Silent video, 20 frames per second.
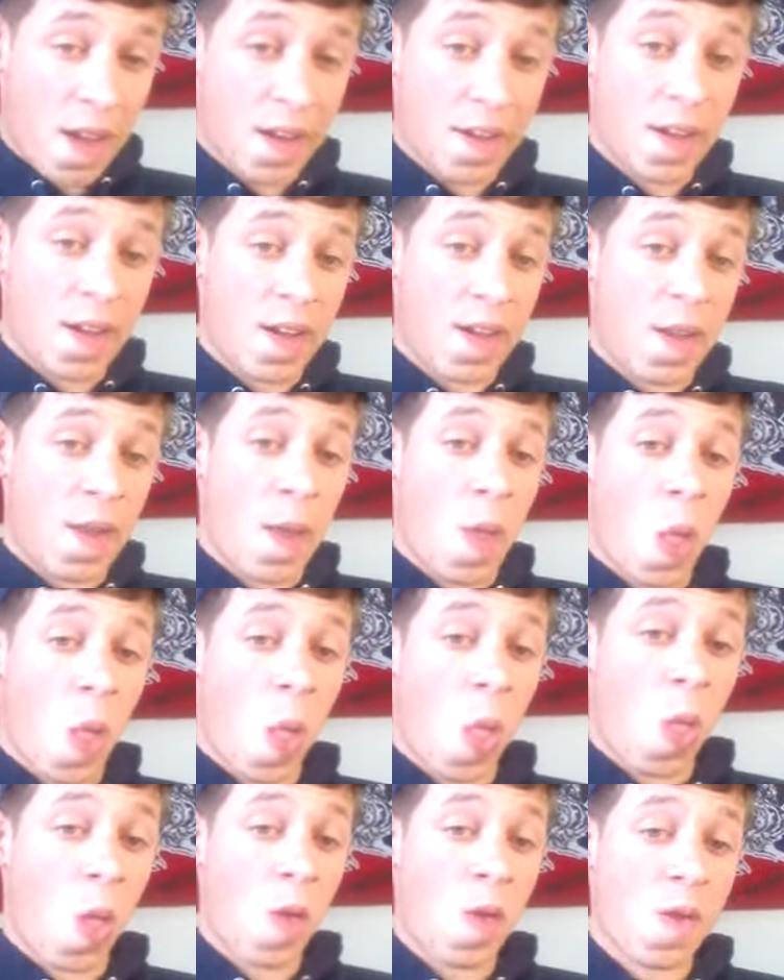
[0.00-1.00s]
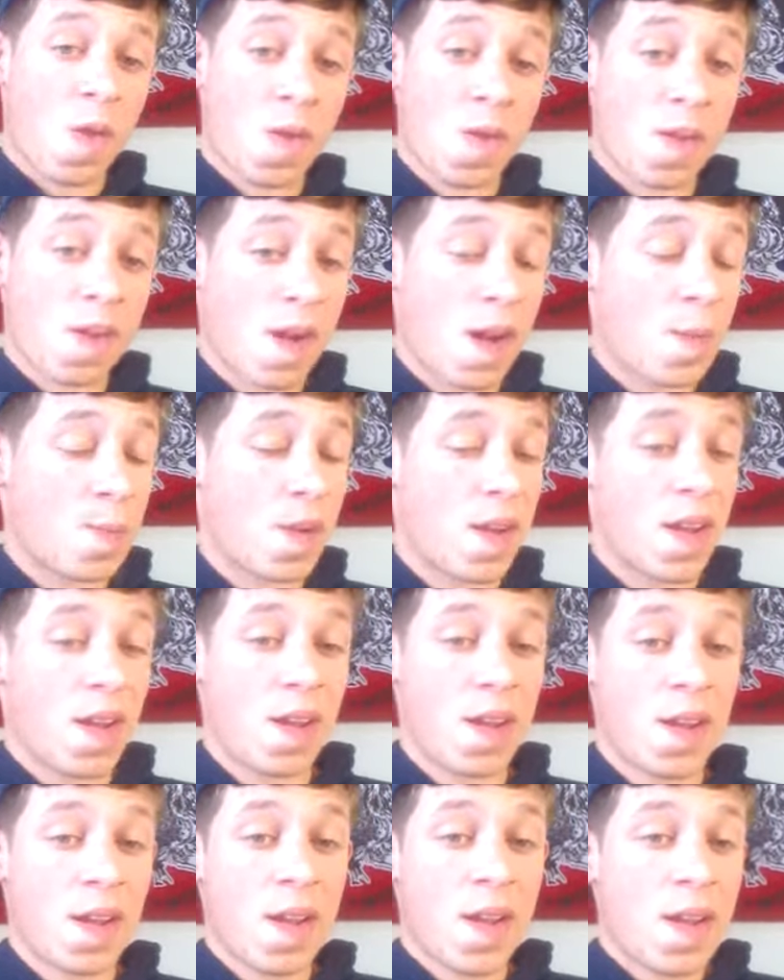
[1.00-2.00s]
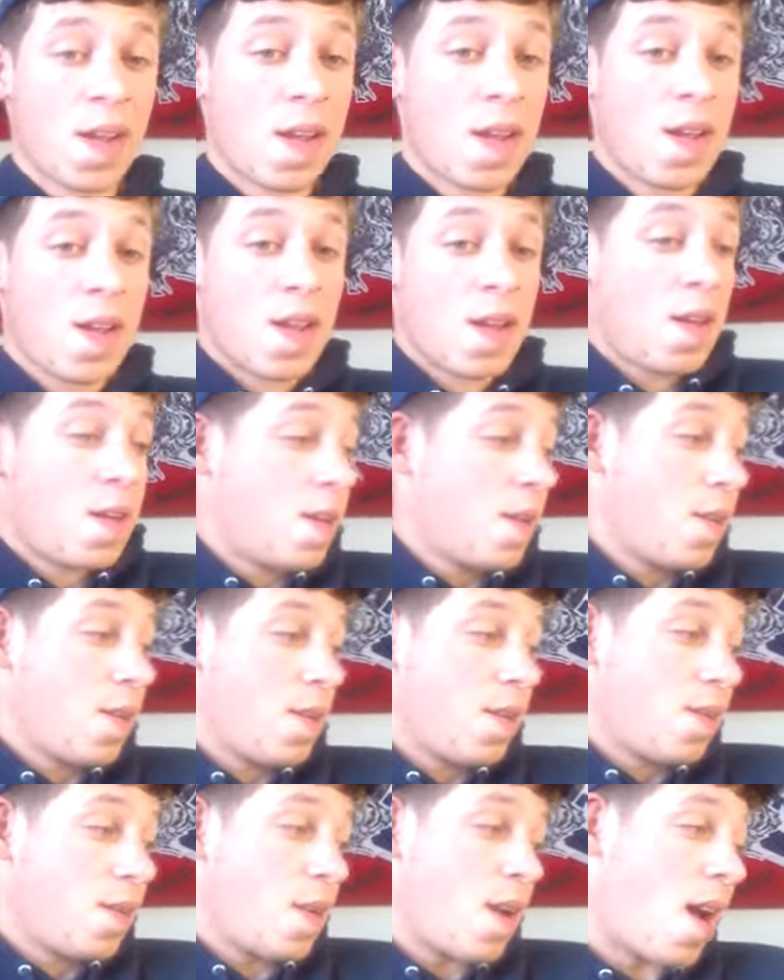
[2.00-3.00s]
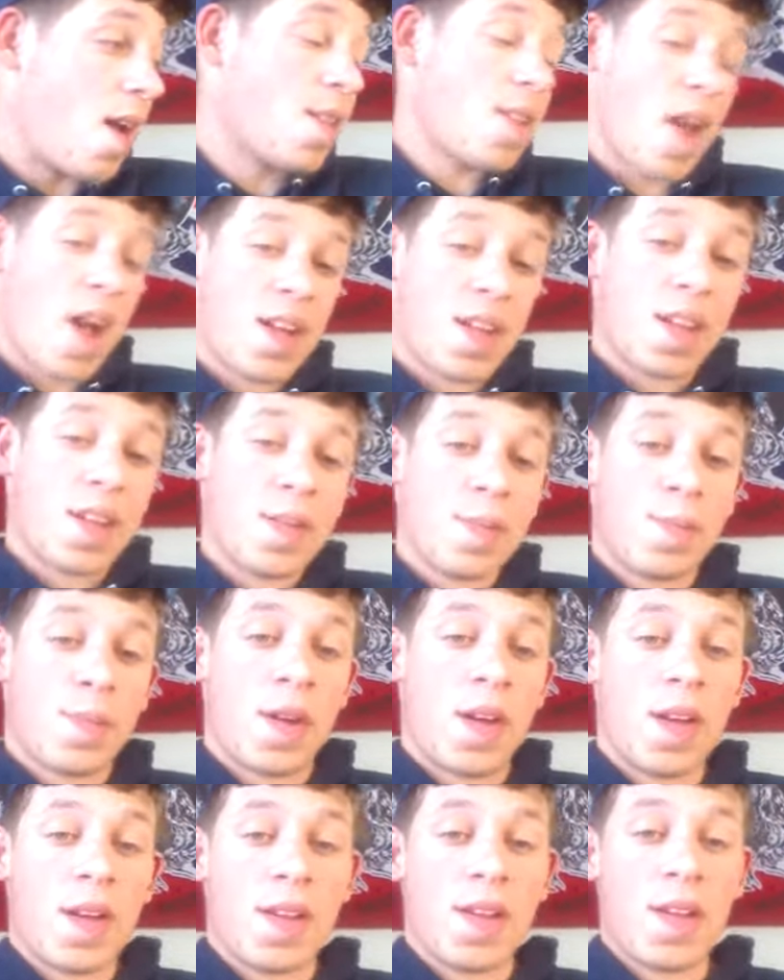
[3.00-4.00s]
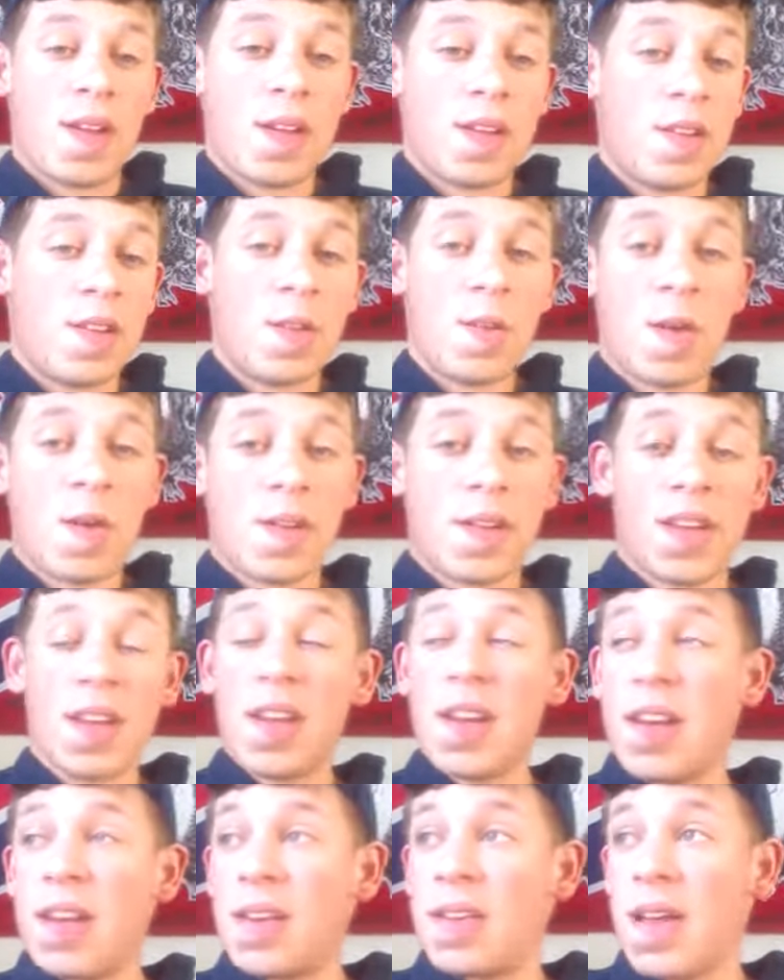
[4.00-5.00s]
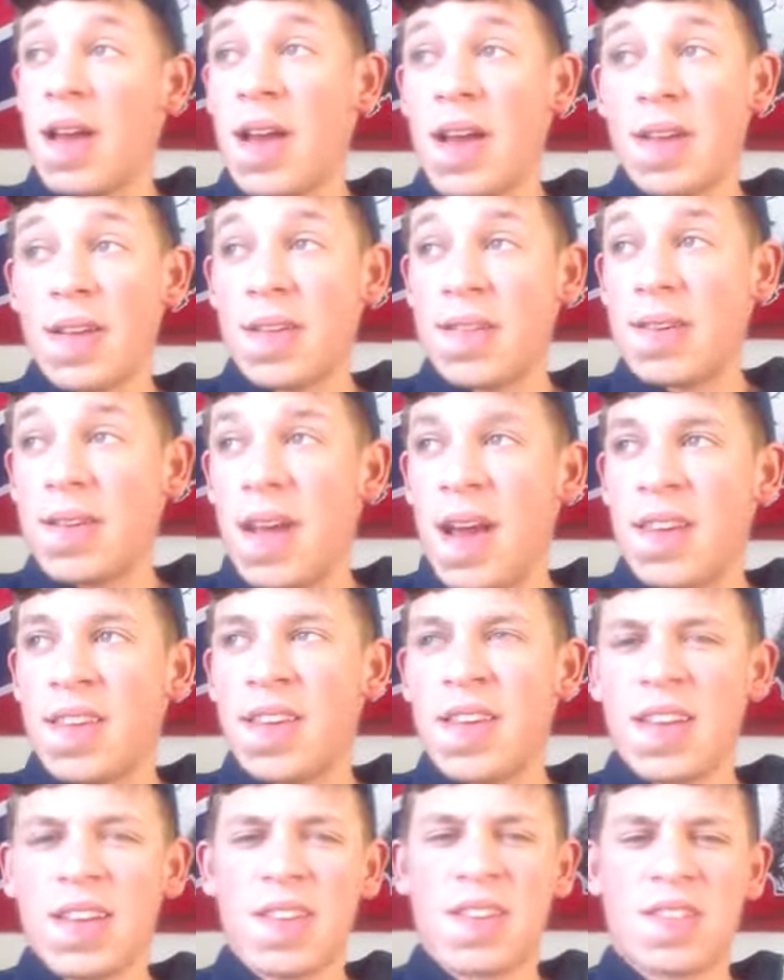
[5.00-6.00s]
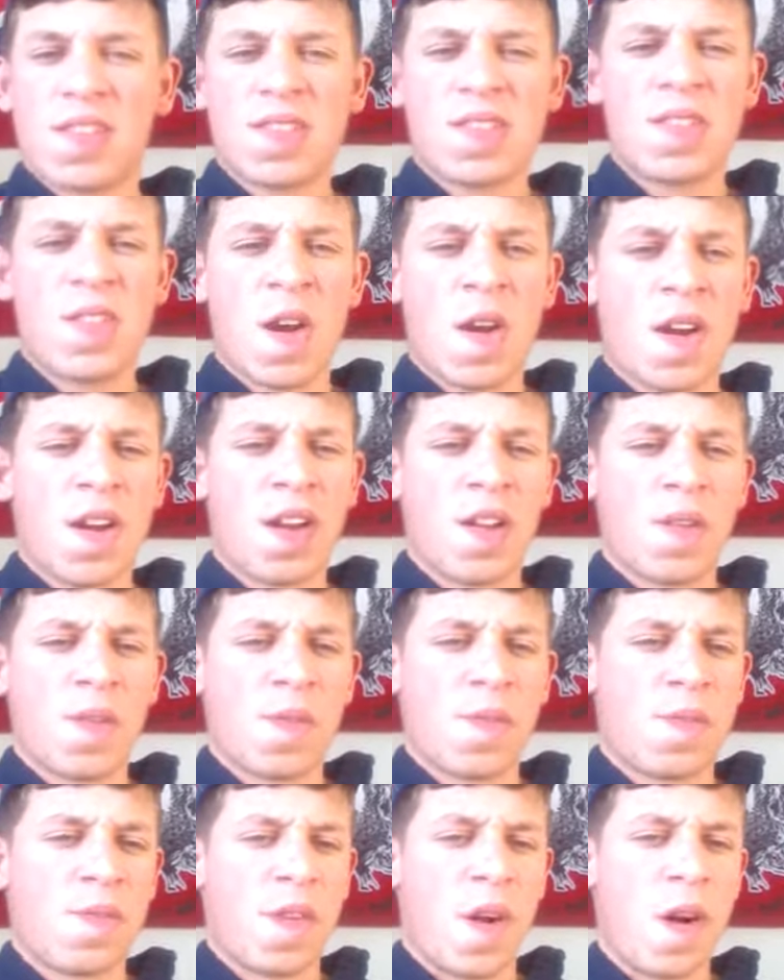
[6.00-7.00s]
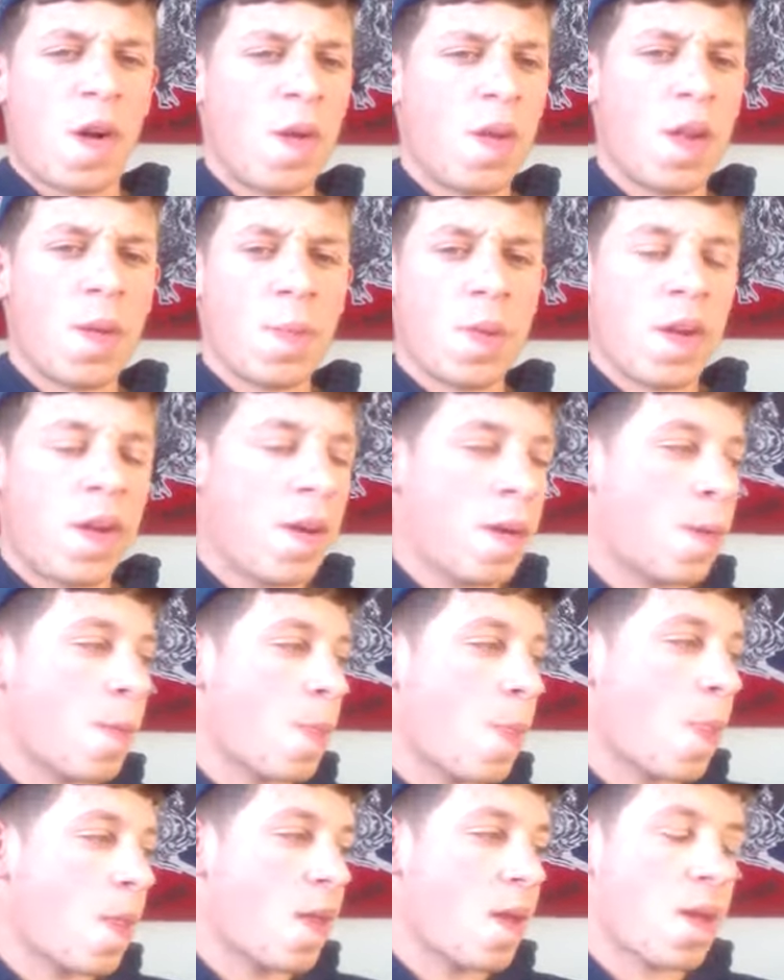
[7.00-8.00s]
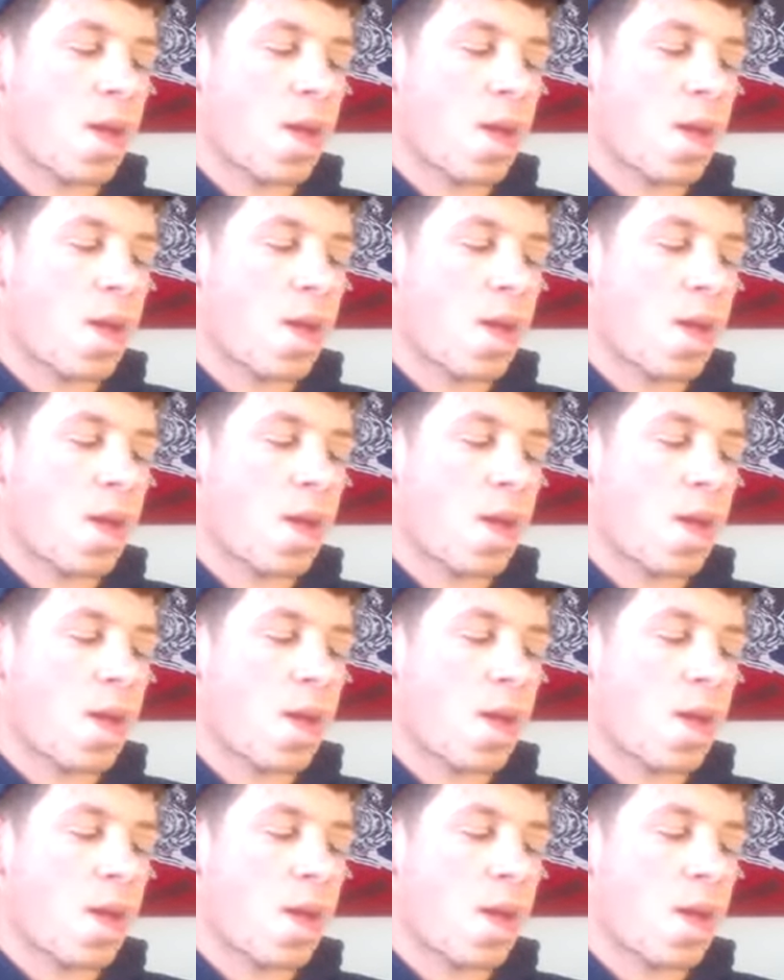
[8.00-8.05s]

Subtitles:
And I mean, I like it, but you only get it, like, I think it's during fall up here.